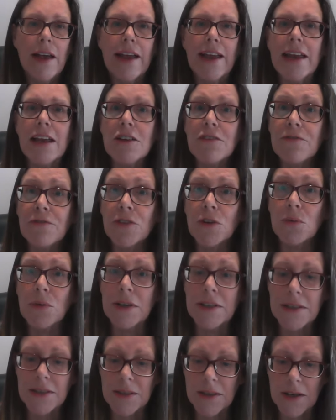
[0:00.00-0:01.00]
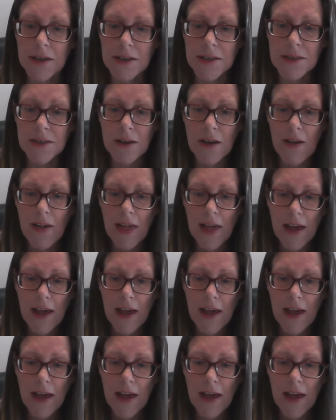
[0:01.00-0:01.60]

influences